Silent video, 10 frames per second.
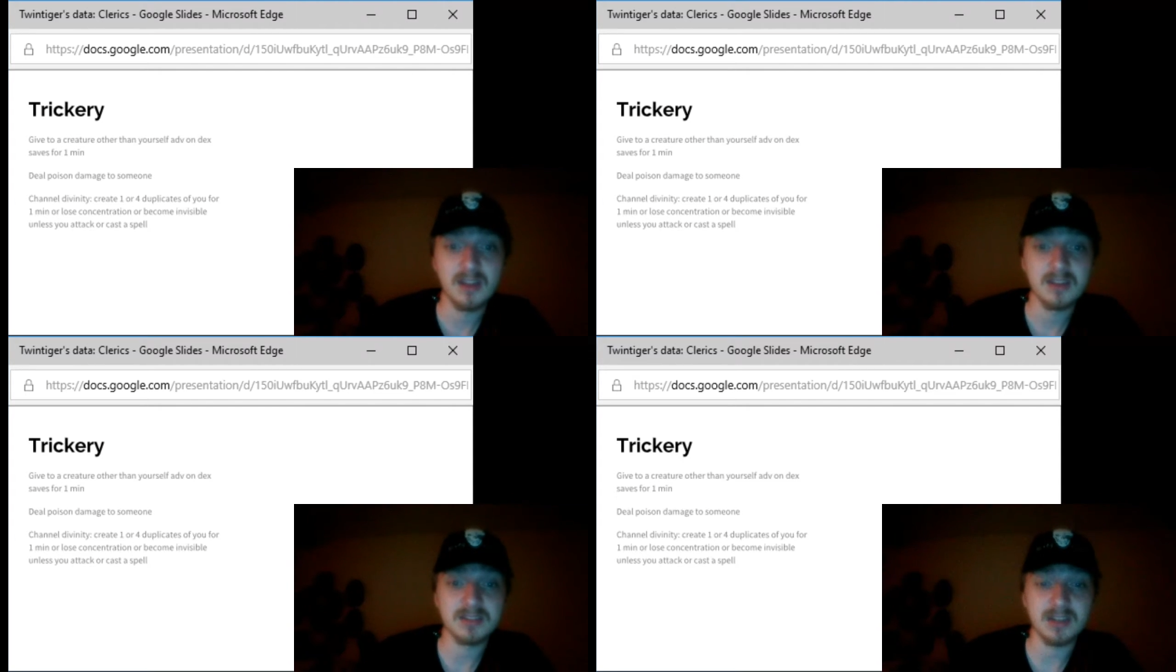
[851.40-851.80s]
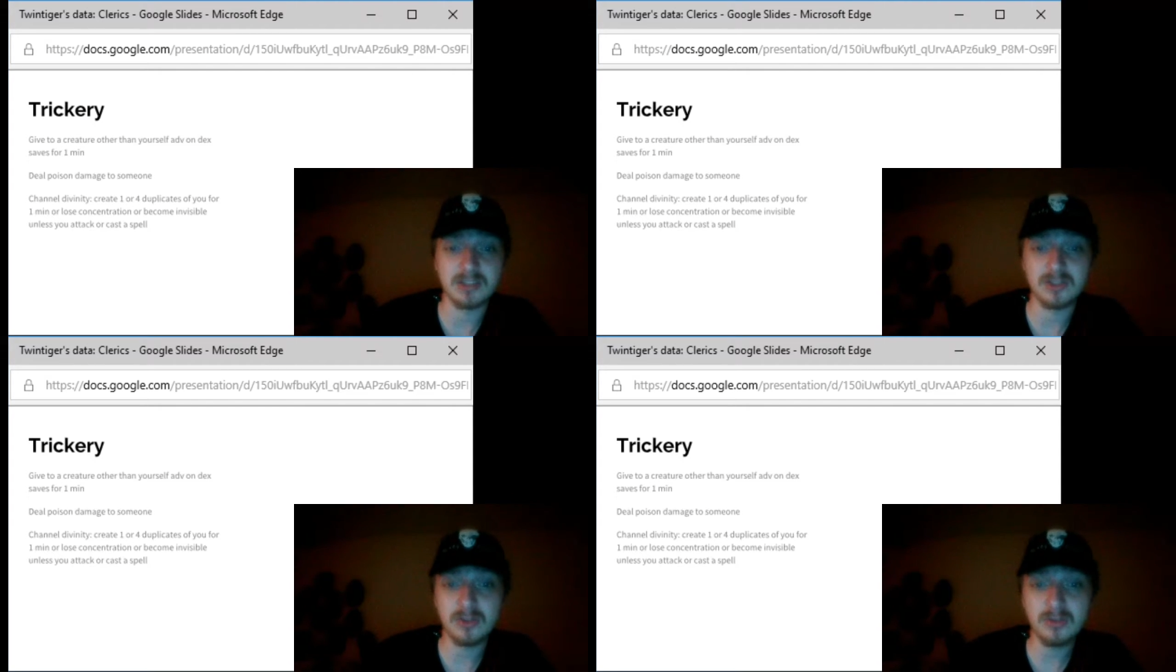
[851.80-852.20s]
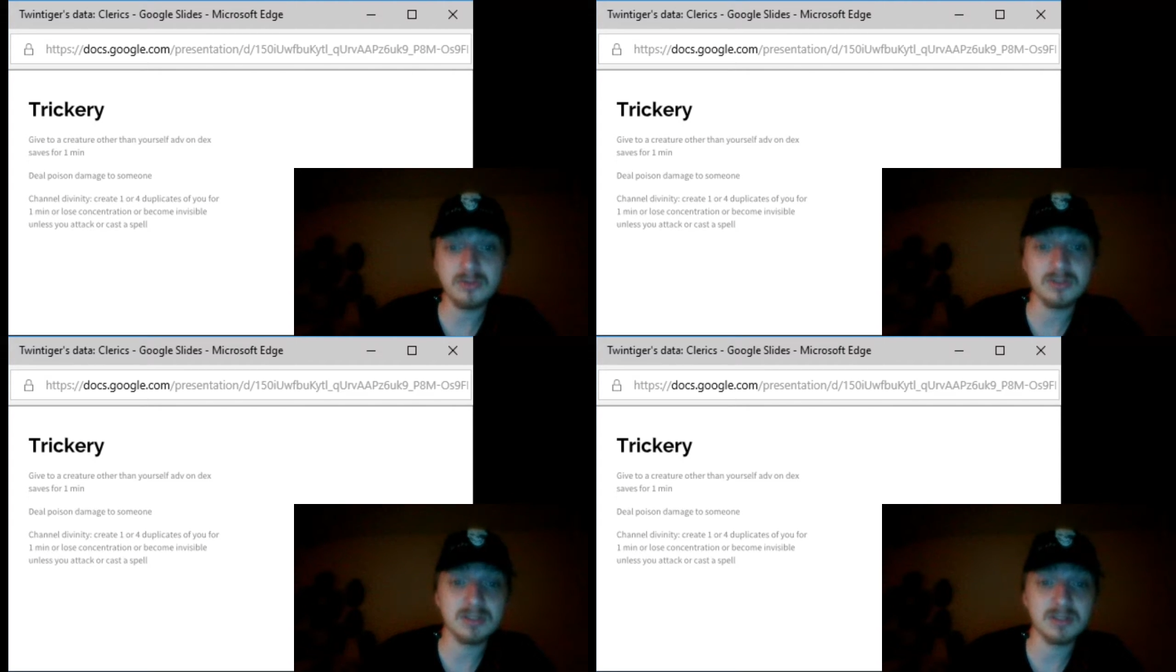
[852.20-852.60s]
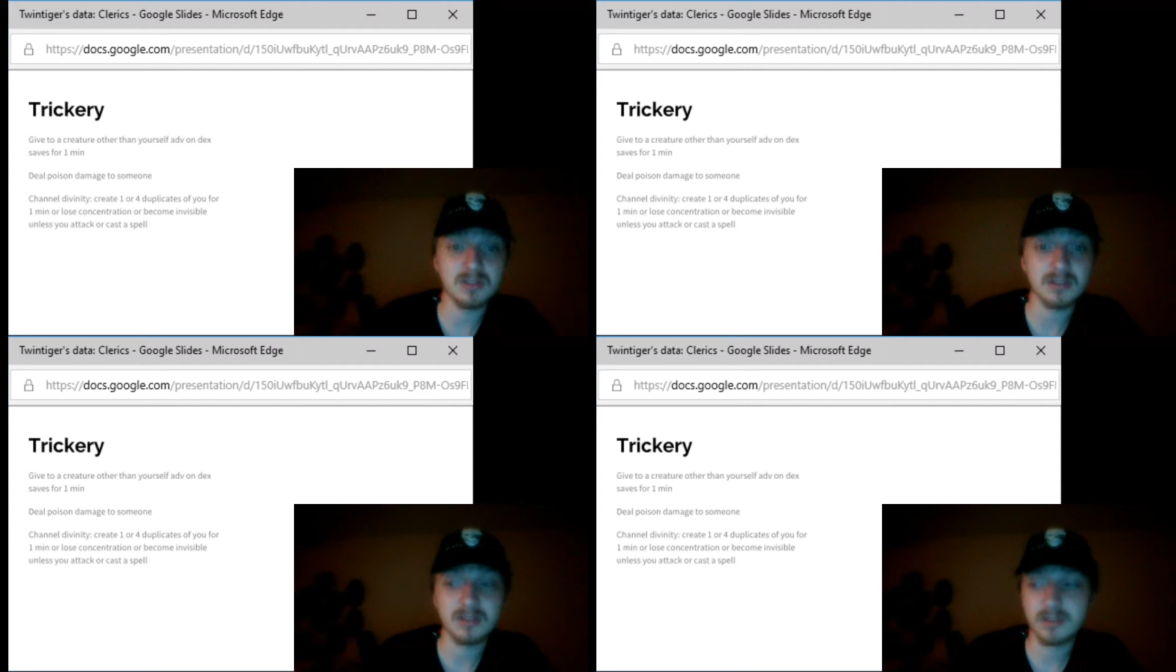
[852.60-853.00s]
sorry, two
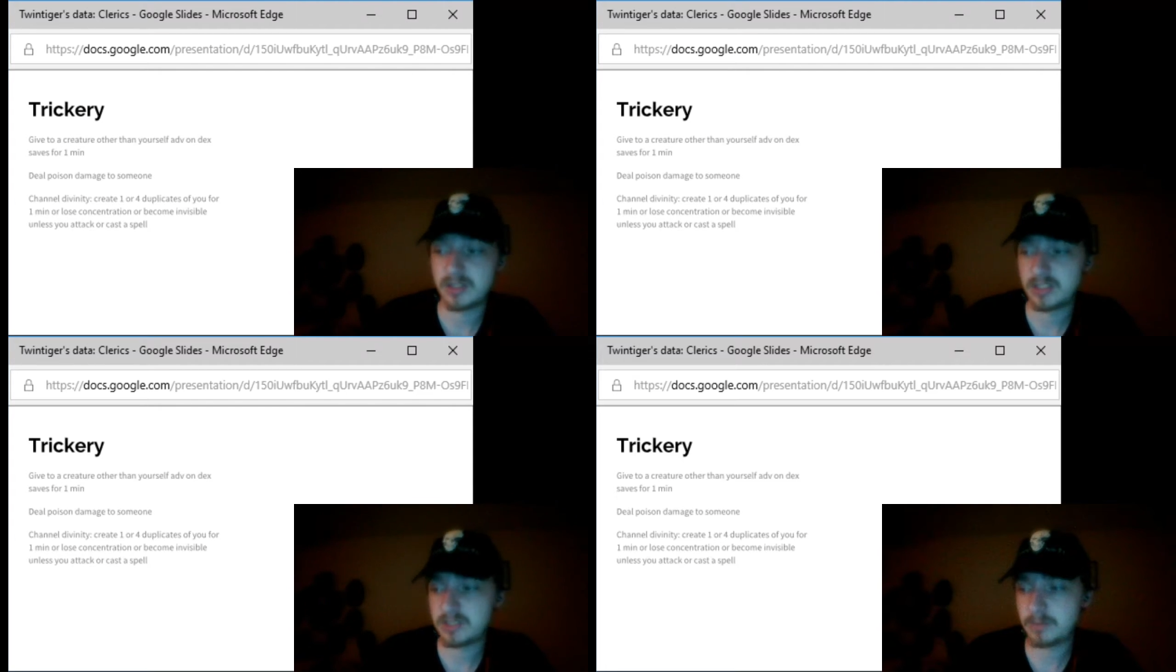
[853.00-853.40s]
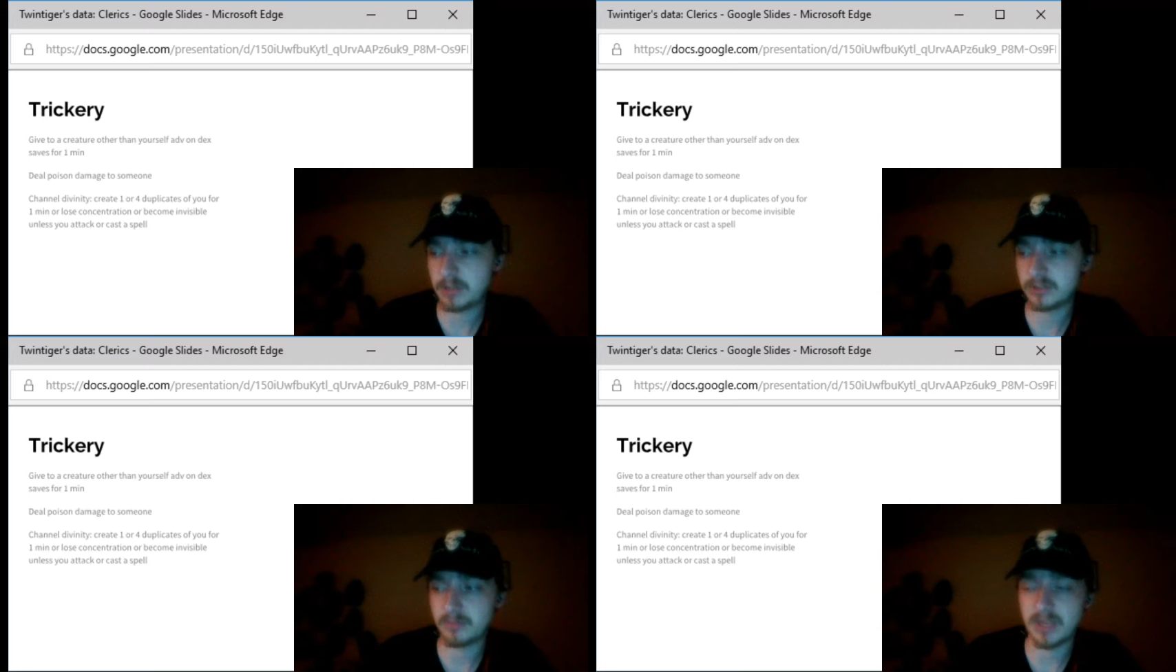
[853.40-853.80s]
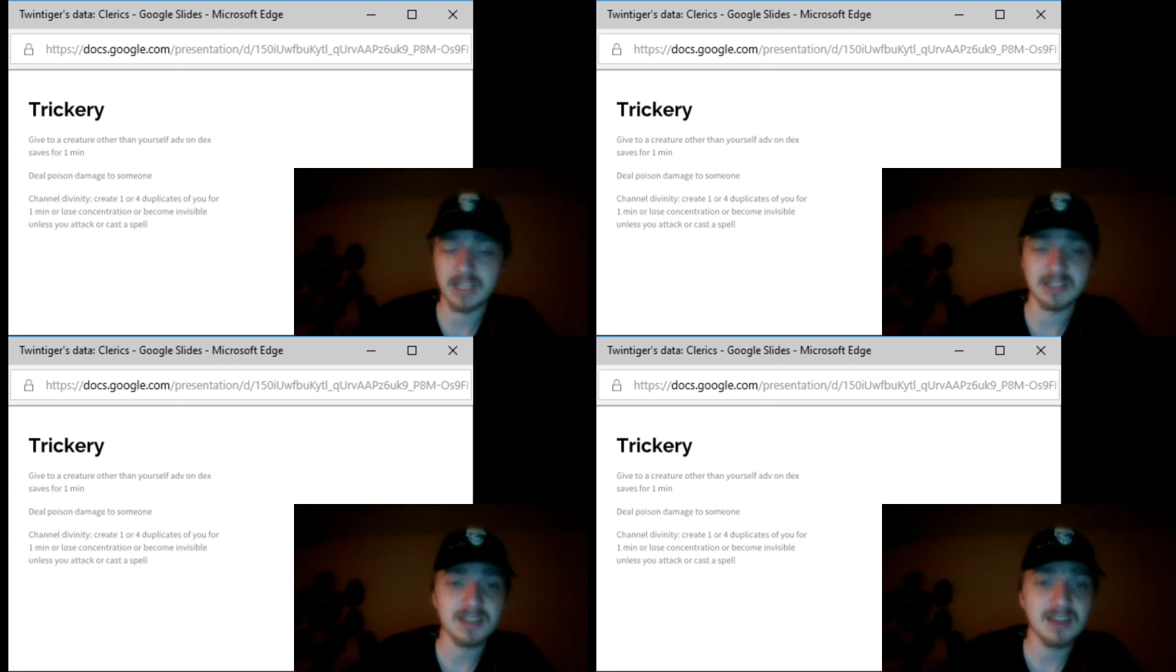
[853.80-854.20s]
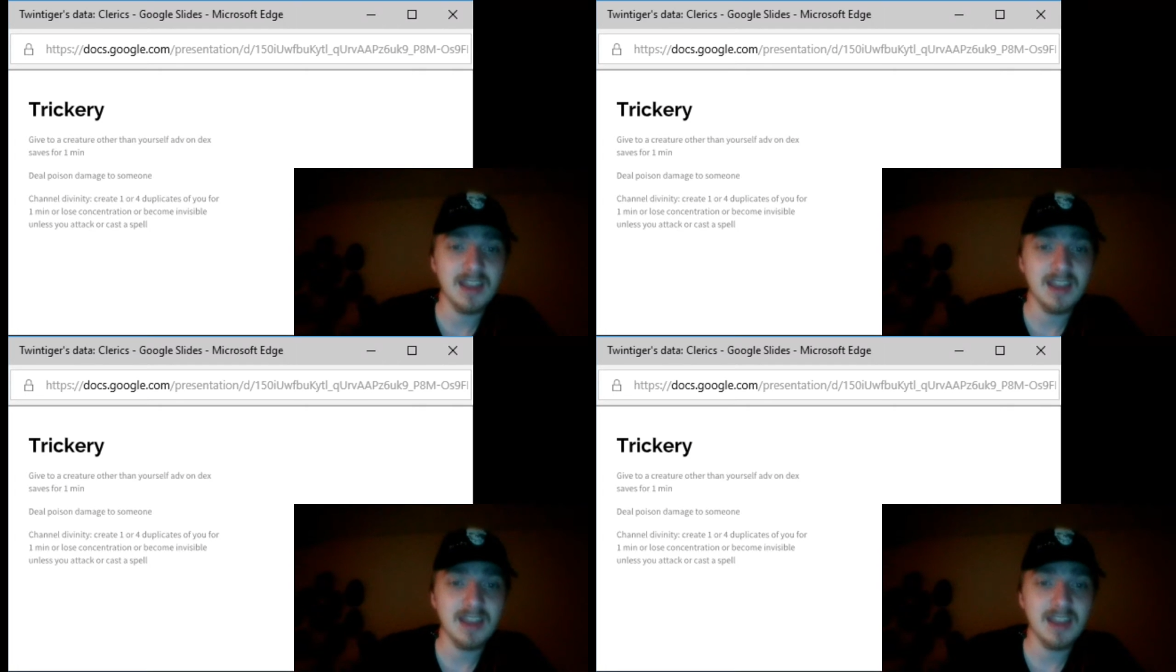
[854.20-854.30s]
spell domains,